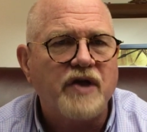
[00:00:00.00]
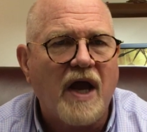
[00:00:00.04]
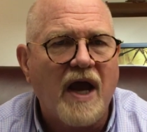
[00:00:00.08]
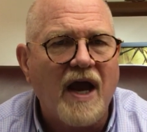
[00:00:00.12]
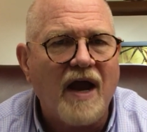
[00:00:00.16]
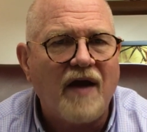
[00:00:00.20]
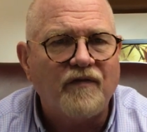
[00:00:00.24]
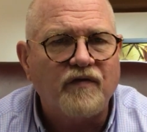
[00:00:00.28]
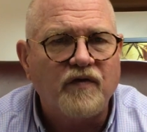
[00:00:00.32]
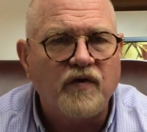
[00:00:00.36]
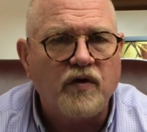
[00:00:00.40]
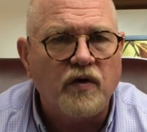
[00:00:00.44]

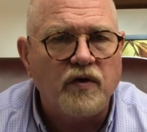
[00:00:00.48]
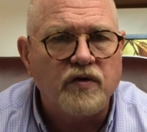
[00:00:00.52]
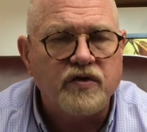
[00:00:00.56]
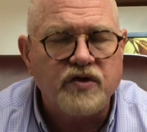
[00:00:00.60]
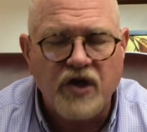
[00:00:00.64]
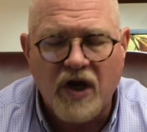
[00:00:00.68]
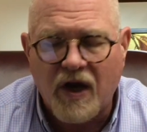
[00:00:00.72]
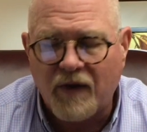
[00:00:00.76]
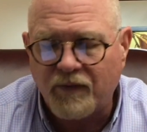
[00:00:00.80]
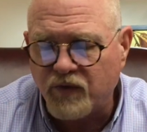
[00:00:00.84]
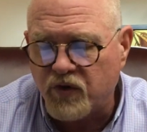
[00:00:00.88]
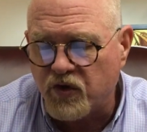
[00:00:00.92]
after
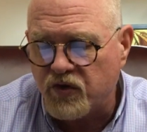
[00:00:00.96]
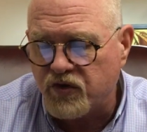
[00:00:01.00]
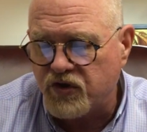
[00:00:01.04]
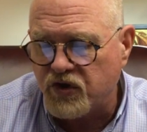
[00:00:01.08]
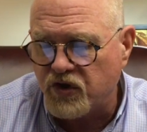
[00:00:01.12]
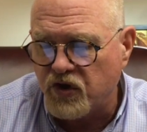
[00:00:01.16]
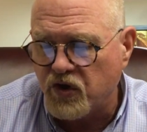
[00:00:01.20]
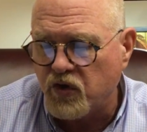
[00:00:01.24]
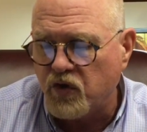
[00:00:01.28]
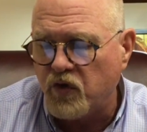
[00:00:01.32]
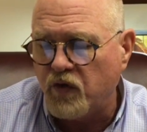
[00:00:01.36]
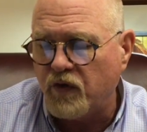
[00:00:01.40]
chapter
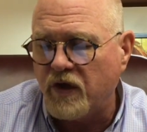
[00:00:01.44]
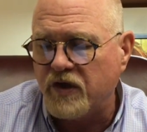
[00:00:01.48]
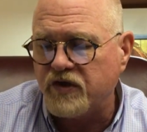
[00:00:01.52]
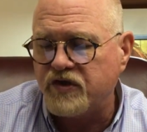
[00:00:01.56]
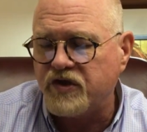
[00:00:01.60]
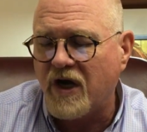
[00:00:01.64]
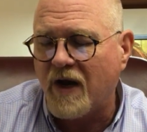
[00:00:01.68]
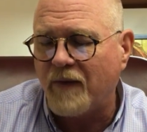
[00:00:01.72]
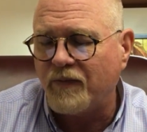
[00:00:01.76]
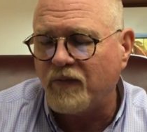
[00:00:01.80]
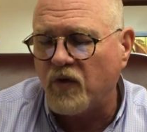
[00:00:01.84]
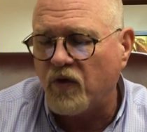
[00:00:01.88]
2 that
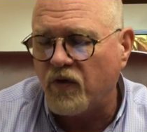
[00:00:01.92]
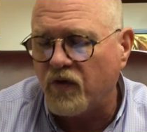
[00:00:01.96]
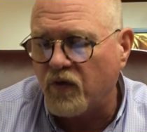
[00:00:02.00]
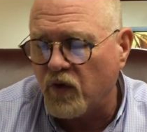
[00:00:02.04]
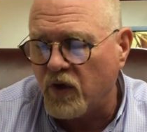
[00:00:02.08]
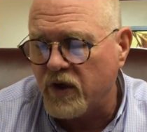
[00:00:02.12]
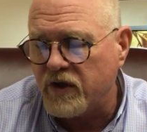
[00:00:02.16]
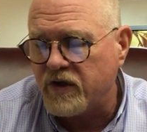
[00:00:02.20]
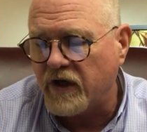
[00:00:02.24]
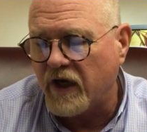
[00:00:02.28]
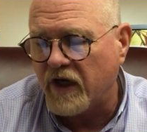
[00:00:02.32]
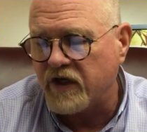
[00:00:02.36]
chapter
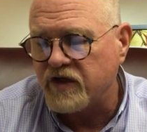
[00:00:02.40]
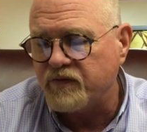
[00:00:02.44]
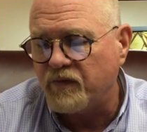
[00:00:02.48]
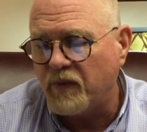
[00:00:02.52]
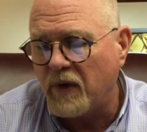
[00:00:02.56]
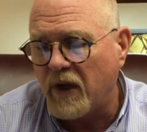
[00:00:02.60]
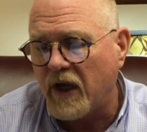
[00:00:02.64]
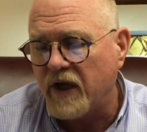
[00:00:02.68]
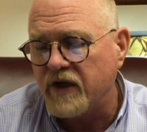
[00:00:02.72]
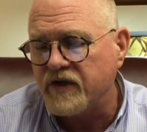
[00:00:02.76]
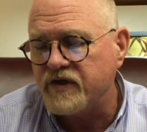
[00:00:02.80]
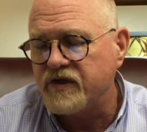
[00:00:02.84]
3 takes
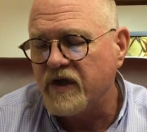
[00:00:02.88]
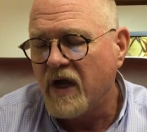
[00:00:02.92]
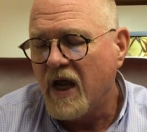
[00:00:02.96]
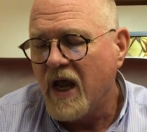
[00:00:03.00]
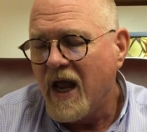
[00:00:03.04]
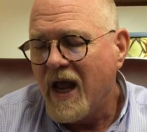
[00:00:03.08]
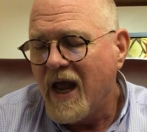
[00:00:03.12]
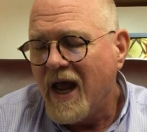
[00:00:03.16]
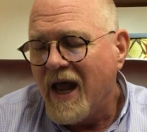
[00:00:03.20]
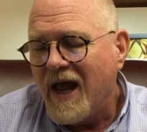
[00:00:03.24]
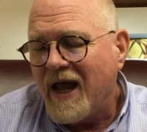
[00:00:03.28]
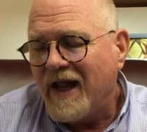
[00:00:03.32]
place.
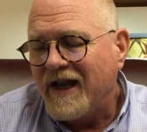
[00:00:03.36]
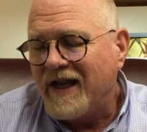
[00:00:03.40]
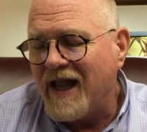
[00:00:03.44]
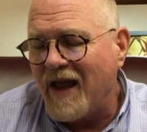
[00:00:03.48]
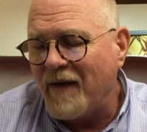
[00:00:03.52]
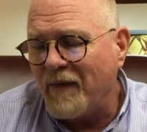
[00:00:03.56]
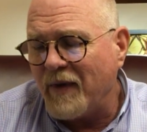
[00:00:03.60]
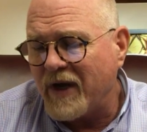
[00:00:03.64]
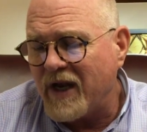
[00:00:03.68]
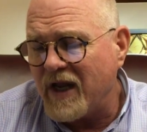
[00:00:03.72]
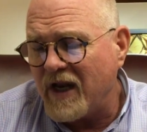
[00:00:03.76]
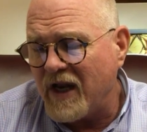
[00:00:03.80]

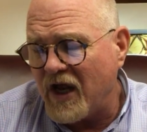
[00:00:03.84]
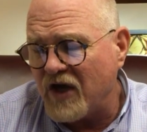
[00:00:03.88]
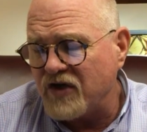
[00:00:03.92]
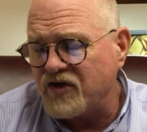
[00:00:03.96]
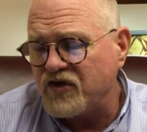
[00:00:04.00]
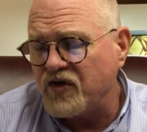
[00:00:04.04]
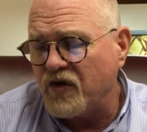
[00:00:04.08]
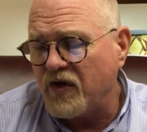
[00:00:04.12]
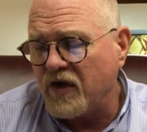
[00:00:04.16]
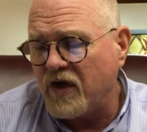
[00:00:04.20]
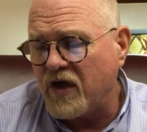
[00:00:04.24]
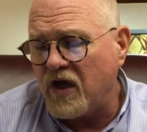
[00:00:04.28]

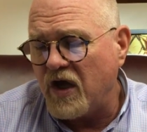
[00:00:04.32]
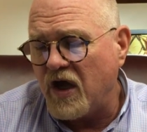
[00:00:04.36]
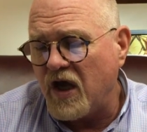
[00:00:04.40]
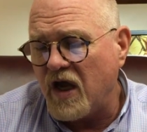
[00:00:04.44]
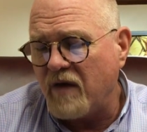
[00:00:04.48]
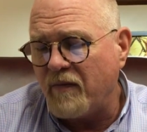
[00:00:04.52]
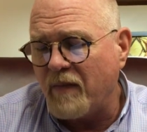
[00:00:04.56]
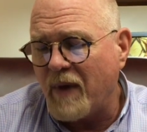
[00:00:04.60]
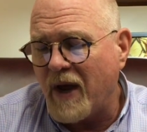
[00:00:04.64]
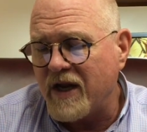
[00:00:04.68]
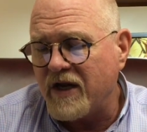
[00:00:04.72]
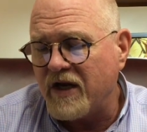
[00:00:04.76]
Nebuchadnezzar the
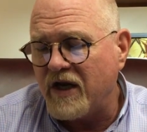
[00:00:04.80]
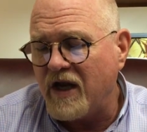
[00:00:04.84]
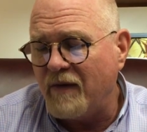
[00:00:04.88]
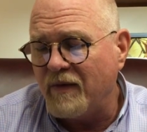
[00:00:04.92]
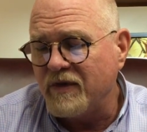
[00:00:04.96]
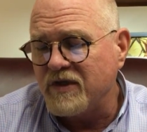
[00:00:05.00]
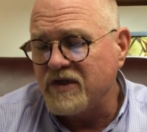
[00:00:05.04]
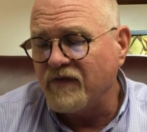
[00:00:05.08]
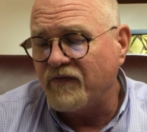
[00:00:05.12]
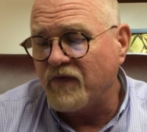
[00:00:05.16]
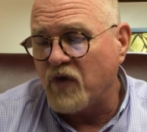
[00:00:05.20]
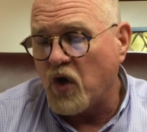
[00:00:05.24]
king made an
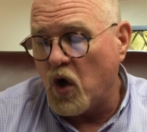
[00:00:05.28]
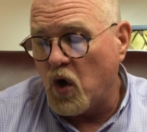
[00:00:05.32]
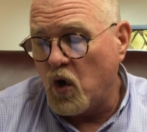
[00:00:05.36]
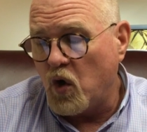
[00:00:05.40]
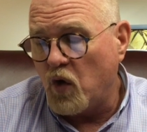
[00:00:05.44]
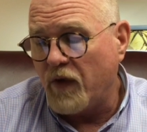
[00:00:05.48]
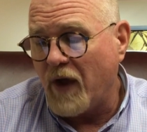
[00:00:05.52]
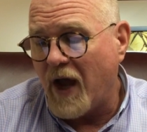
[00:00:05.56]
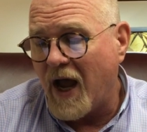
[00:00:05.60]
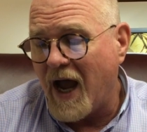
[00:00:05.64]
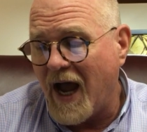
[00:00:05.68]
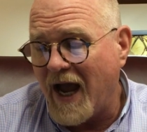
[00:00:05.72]
image of
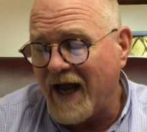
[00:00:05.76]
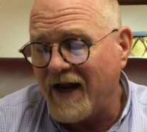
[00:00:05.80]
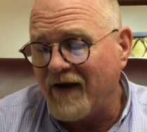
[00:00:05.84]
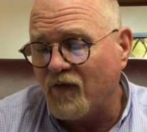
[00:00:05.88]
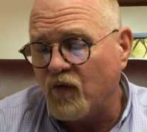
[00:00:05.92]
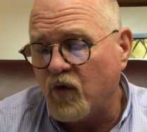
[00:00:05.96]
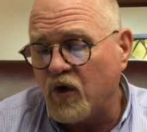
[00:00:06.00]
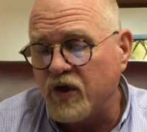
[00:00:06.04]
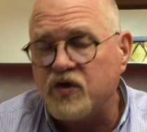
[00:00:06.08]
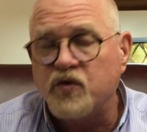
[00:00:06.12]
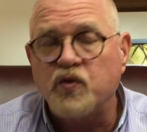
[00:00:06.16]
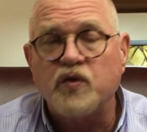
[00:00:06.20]
gold, the height of
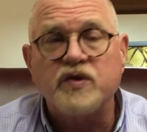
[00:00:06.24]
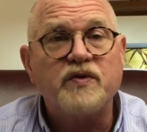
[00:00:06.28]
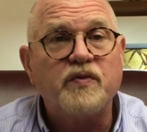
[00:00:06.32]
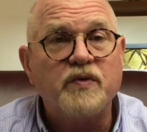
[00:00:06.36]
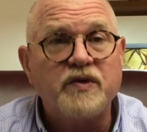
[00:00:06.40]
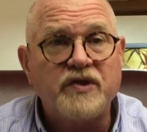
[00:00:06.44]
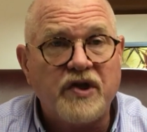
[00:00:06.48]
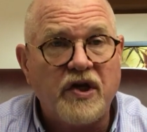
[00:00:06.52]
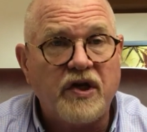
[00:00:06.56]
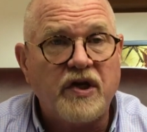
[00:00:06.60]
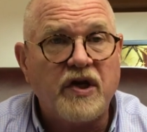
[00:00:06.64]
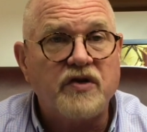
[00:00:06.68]
which, as we
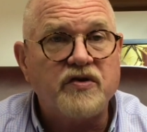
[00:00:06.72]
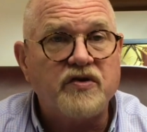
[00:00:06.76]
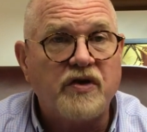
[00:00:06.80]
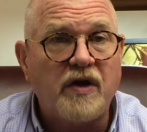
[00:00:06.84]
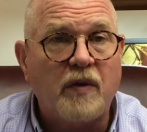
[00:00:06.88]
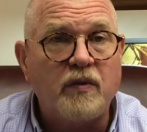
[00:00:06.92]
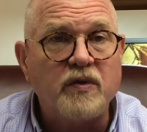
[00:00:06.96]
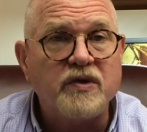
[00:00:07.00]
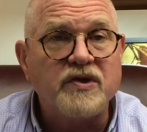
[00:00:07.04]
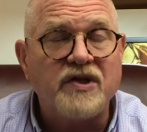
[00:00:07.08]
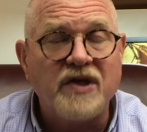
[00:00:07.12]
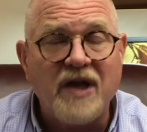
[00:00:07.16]
said
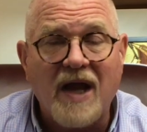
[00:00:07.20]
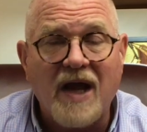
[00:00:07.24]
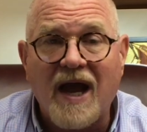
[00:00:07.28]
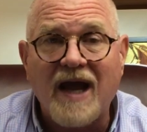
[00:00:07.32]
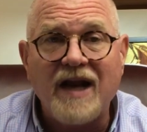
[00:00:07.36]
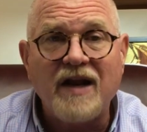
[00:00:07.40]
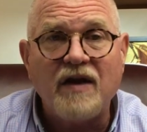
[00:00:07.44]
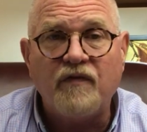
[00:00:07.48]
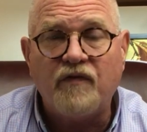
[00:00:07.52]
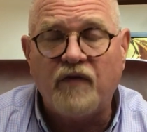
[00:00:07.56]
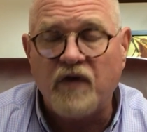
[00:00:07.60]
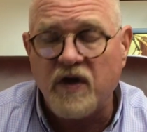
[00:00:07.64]
yesterday, was
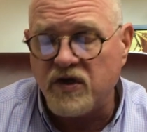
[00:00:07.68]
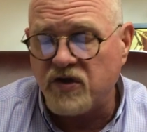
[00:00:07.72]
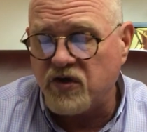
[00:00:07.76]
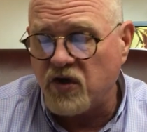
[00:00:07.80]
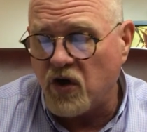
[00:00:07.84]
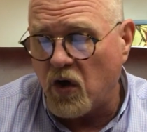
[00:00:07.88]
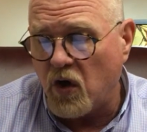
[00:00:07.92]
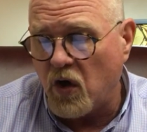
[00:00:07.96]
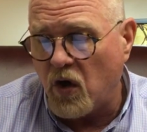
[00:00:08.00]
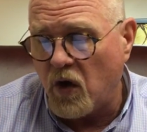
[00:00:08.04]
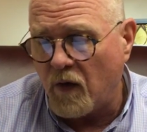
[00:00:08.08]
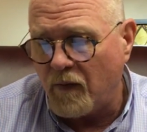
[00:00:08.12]
90 feet
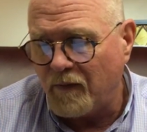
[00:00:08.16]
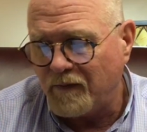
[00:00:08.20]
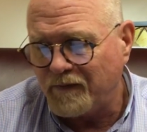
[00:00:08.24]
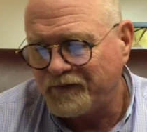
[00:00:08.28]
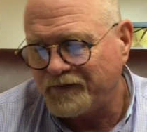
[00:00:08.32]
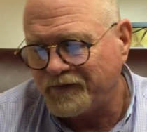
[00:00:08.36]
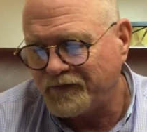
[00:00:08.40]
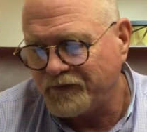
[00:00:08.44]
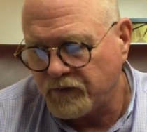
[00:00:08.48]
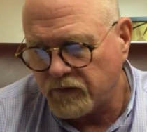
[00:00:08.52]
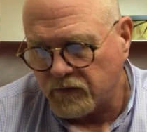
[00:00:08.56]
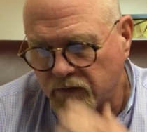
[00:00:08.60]
tall,
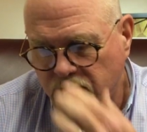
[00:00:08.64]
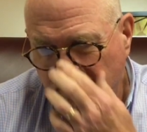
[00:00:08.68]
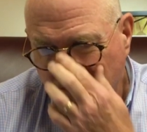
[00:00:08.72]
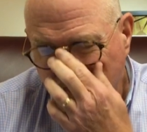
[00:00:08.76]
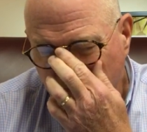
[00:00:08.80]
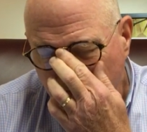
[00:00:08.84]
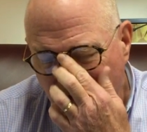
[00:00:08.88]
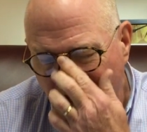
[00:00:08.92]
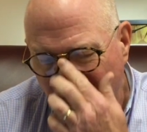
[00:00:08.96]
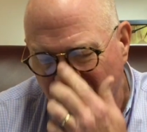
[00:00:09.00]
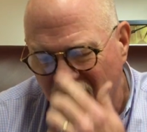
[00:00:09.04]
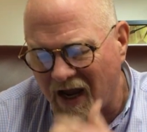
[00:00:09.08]

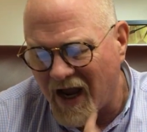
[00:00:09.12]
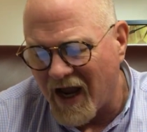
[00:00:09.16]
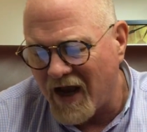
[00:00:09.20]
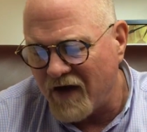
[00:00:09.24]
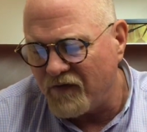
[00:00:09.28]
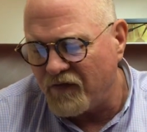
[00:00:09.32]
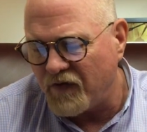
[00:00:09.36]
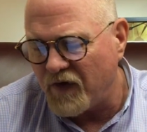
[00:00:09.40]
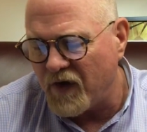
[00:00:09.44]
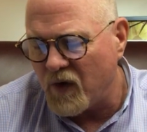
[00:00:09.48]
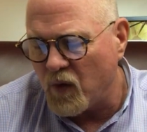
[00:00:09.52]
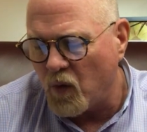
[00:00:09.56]

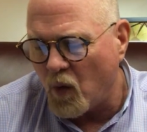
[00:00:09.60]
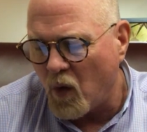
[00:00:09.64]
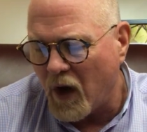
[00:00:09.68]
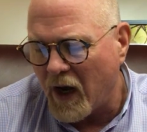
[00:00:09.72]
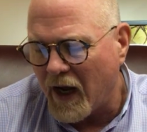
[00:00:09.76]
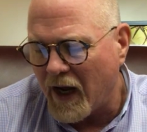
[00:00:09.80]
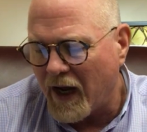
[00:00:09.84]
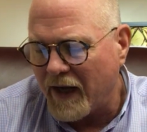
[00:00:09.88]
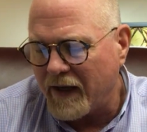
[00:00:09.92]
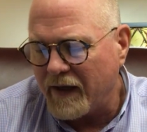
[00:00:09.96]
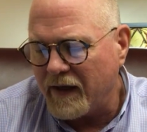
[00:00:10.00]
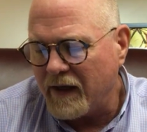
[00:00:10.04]
9 feet
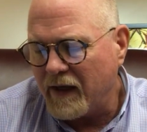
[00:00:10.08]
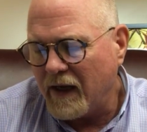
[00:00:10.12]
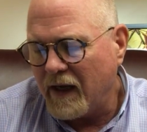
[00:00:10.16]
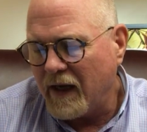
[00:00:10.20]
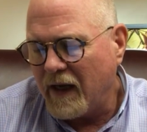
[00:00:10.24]
wide.